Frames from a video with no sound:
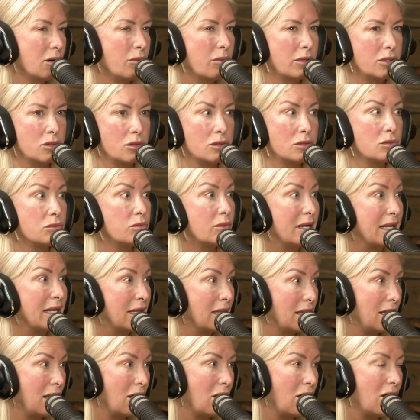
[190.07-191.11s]
which was
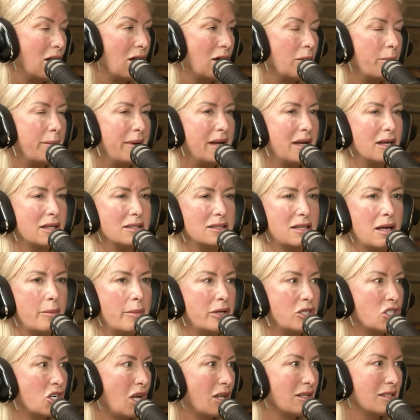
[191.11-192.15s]
really hard, because I'm a
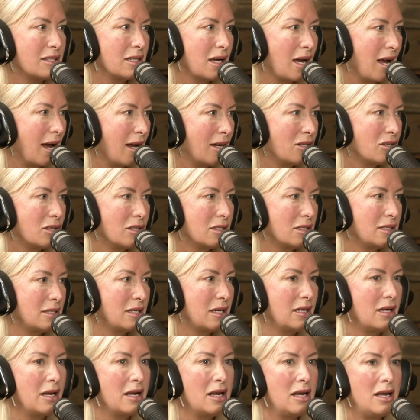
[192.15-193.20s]
child psychiatrist
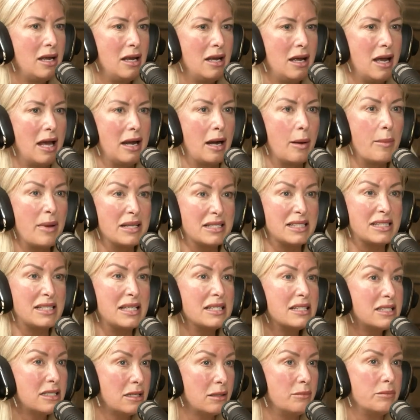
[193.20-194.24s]
and I'm a
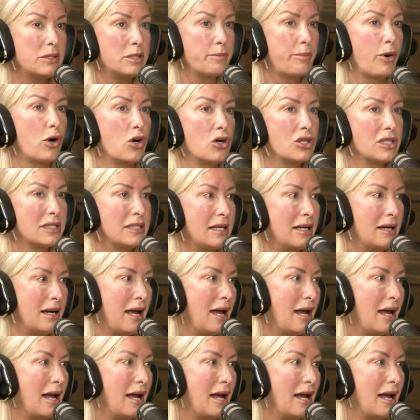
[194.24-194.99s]
systems person.